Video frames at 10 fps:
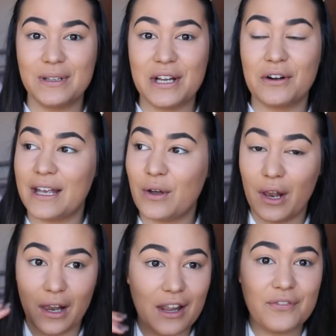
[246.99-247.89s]
literally
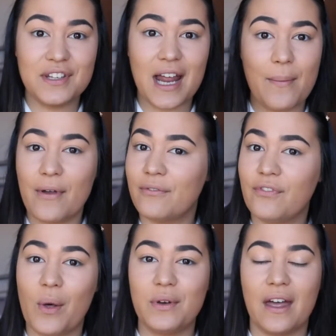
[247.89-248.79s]
got lifted up and
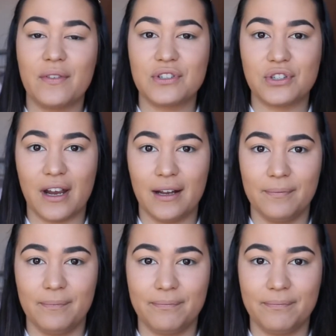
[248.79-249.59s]
flown down the street.